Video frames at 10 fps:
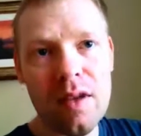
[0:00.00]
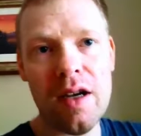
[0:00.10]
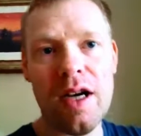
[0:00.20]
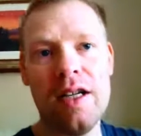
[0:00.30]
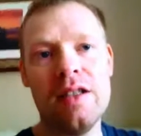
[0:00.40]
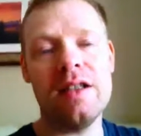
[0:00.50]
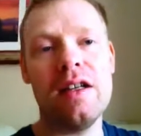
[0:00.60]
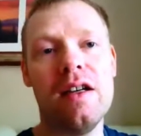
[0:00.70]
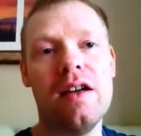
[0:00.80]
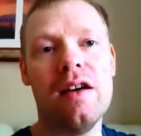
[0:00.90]
and
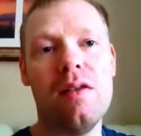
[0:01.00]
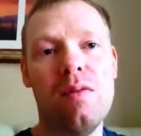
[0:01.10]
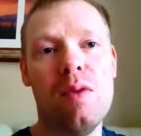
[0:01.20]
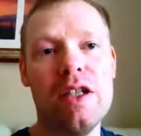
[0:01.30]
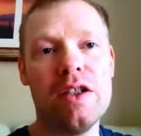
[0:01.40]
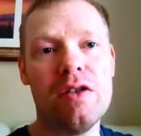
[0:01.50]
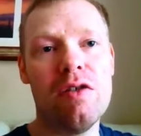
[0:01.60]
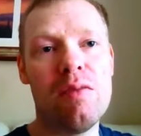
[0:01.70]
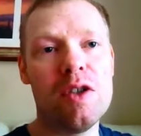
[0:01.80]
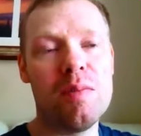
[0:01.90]
we sort
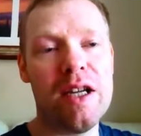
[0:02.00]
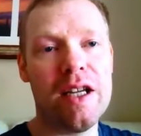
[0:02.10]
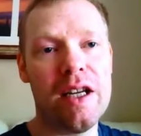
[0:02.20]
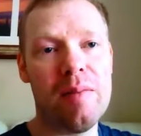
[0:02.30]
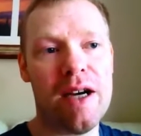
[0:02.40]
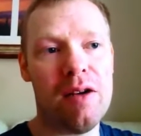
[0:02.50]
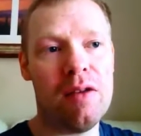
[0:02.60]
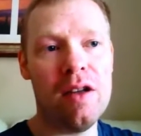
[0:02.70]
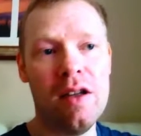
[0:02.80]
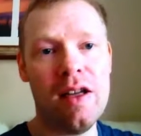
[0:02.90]
of were speaking about
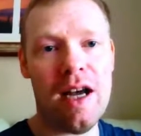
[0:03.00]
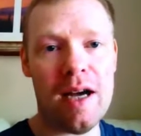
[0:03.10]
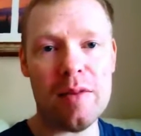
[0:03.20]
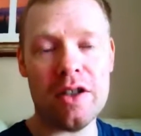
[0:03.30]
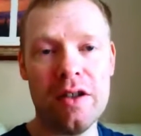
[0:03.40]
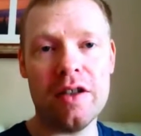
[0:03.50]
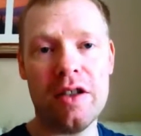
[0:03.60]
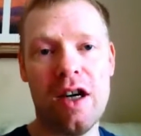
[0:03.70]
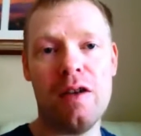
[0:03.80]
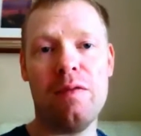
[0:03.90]
Amazon
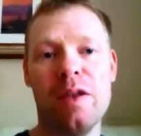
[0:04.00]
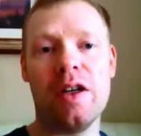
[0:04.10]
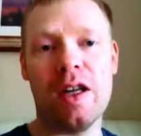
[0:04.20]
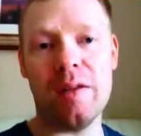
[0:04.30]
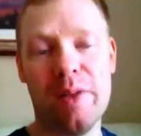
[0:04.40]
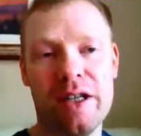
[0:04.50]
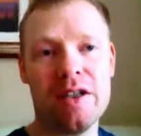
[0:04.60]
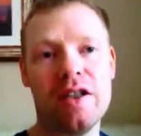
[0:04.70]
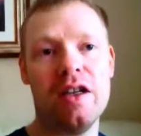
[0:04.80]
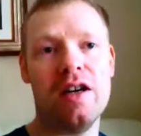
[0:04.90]
stuff and ClickBank
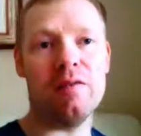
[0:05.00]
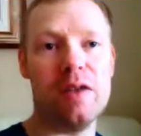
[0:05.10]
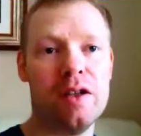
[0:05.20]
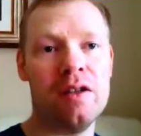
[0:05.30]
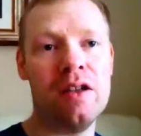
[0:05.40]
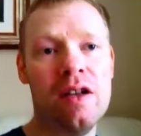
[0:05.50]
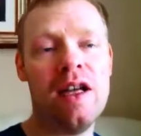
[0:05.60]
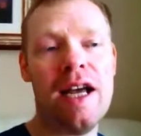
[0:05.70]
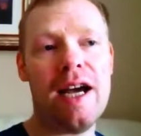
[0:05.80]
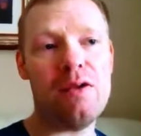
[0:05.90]
stuff and
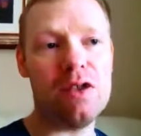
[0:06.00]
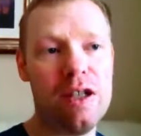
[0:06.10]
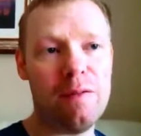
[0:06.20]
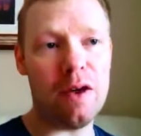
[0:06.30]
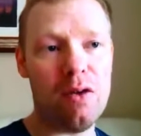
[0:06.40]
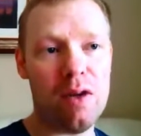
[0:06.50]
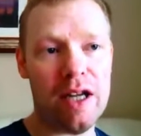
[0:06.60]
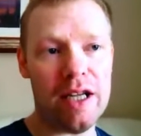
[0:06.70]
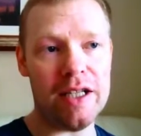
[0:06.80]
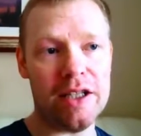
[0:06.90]
how difficult
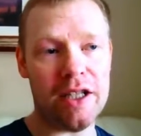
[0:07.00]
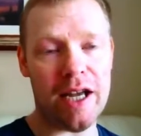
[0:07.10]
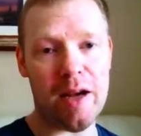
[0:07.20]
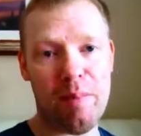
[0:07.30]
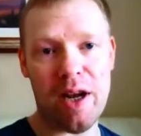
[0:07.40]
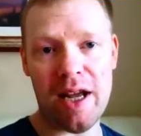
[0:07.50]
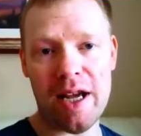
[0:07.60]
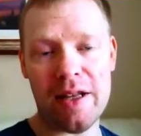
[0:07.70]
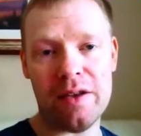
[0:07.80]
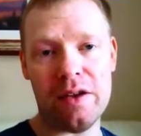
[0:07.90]
it is to get a
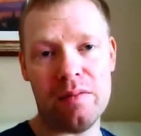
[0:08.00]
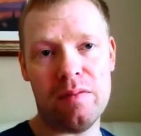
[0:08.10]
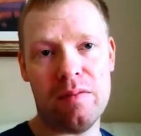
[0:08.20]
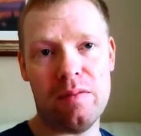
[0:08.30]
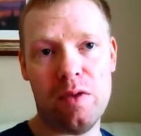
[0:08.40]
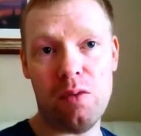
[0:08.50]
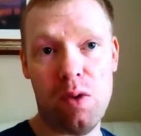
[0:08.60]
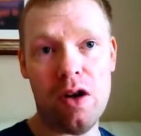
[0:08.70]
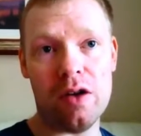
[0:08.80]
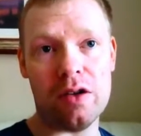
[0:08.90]
plan that
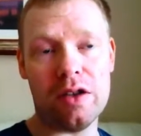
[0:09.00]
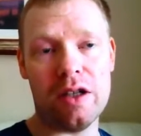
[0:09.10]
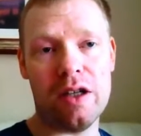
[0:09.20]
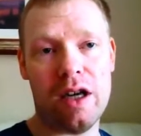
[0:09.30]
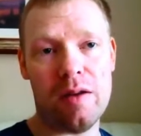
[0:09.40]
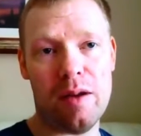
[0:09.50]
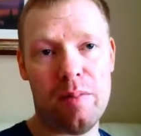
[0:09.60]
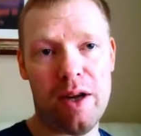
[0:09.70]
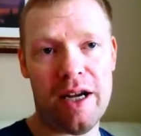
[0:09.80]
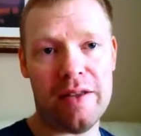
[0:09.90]
works, and a
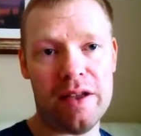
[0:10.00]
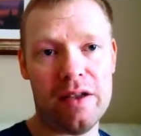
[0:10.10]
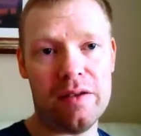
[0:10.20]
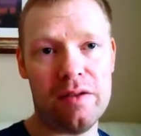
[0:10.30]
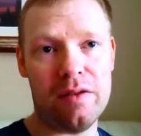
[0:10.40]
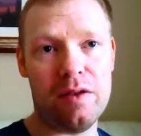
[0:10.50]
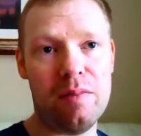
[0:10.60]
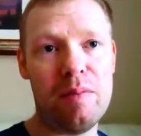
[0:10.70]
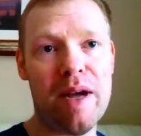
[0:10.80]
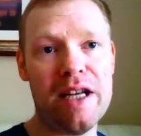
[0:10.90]
plan that the
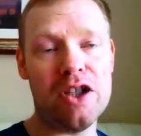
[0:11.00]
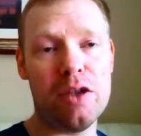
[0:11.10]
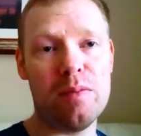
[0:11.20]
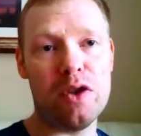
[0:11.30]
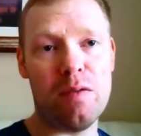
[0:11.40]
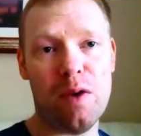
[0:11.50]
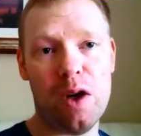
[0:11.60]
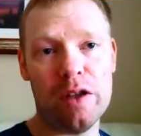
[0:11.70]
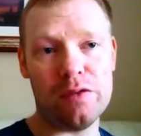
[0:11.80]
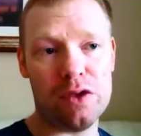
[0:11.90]
momentum to
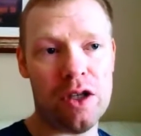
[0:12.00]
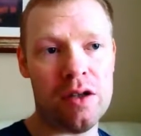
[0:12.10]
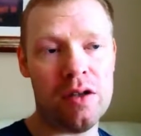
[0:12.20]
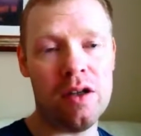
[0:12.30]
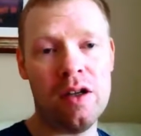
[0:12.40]
follow through